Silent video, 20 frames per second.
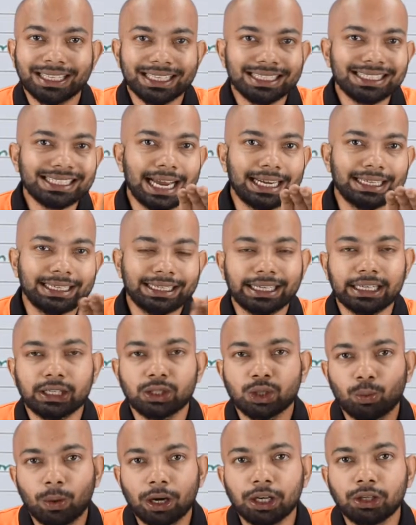this category.
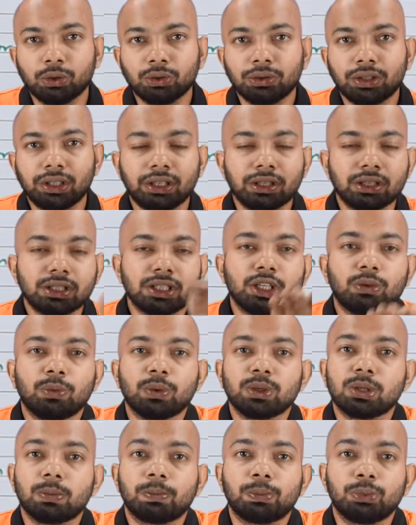So 1, 2, 3 years, it
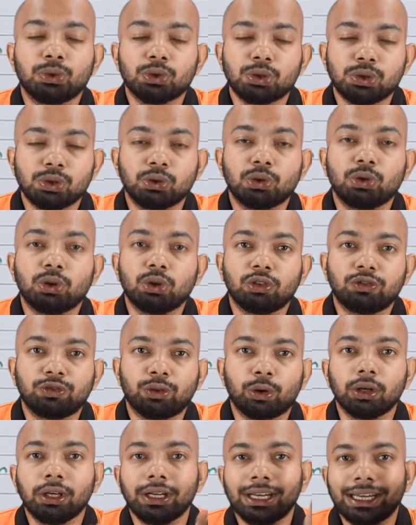was supposed to go
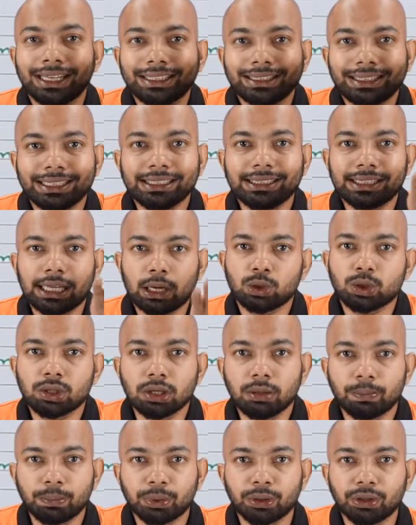for
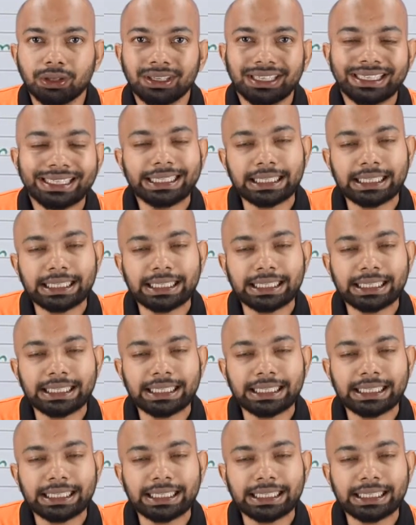3,000 per